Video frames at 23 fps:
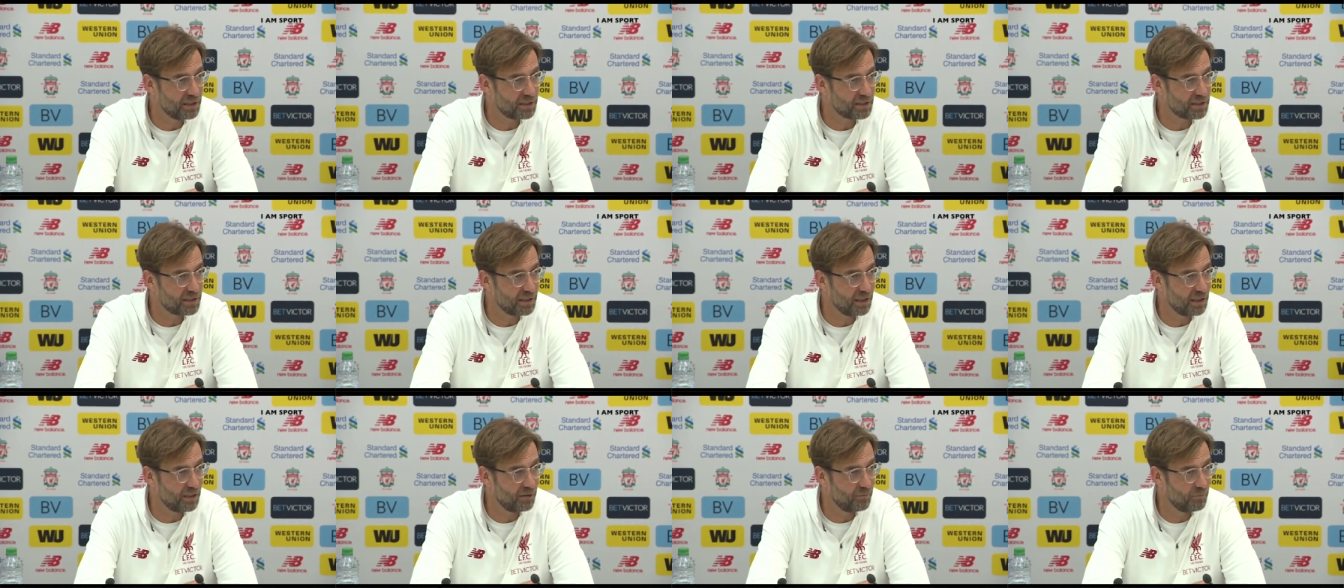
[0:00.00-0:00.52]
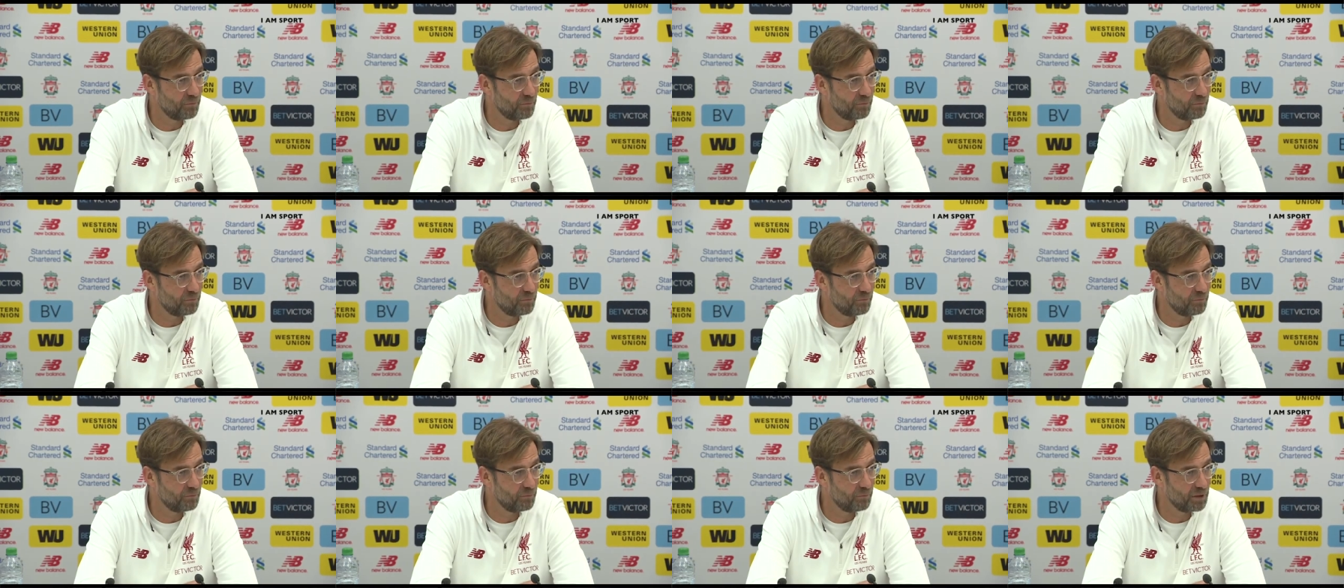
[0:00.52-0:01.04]
he's
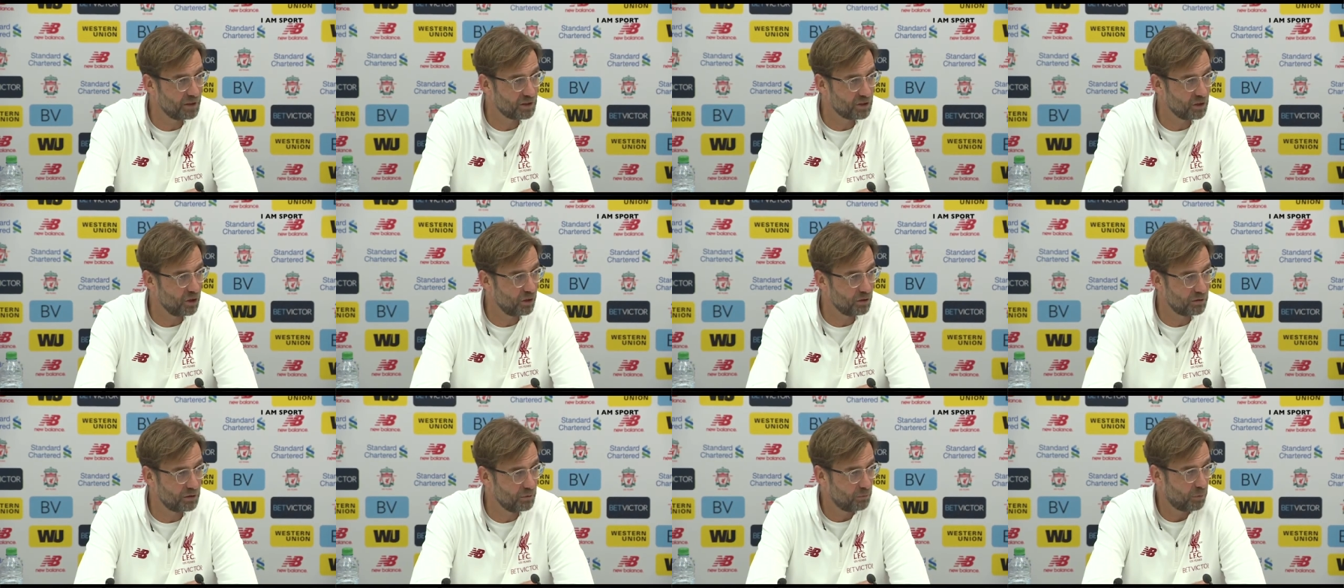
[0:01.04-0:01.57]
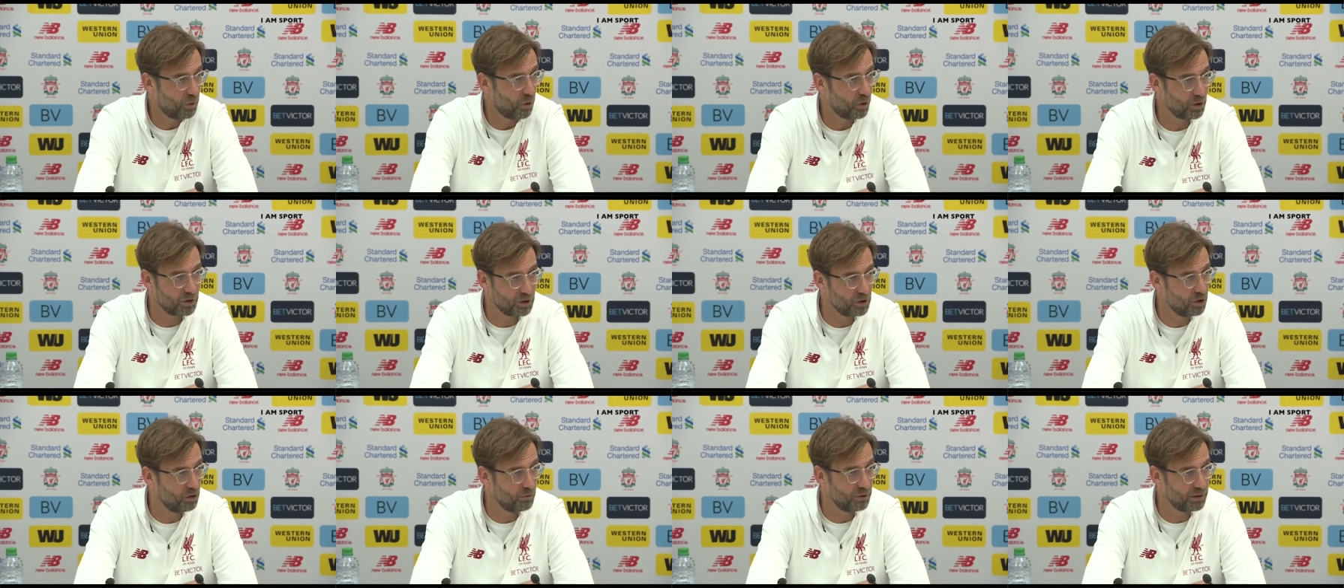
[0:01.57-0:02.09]
not
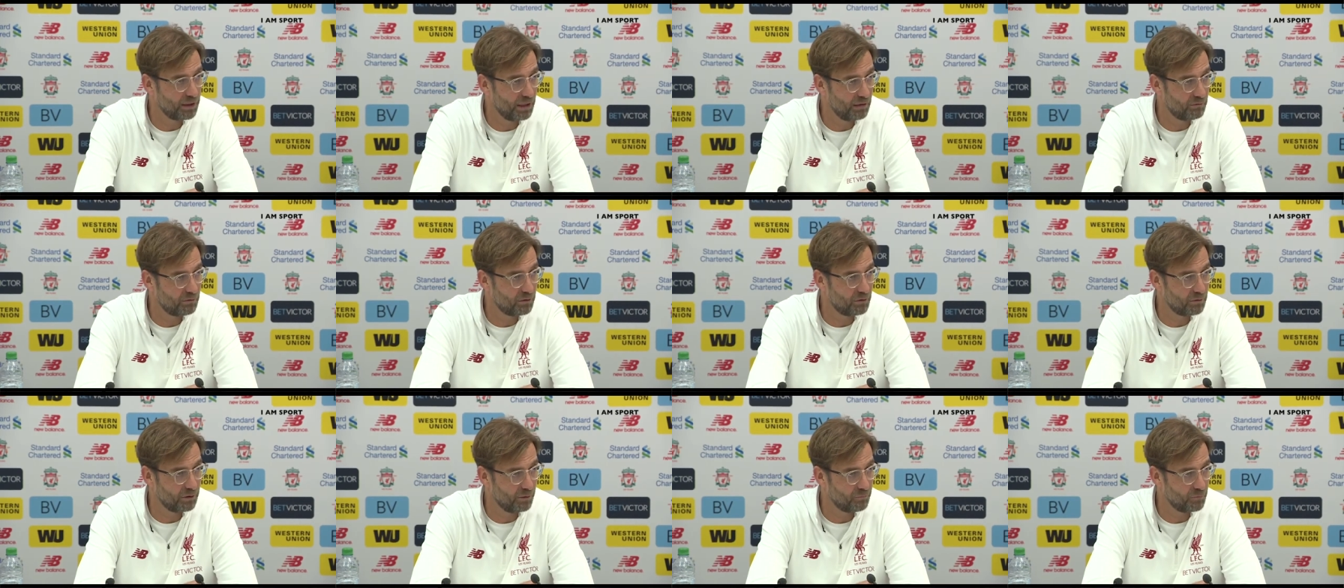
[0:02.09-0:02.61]
important or whatever.